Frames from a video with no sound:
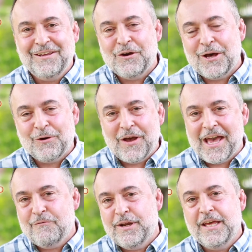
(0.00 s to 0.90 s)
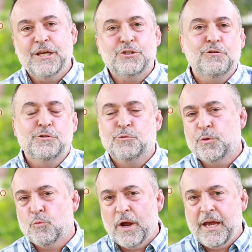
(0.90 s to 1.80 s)
You know, I don't have any issues
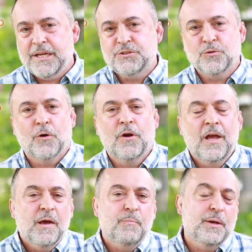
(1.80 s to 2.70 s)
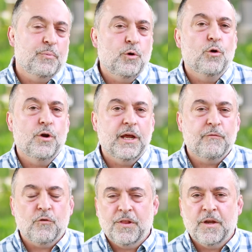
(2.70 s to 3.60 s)
with race or people who are
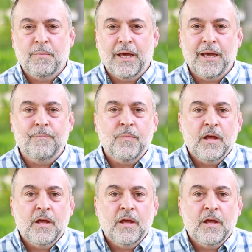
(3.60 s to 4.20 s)
different than me.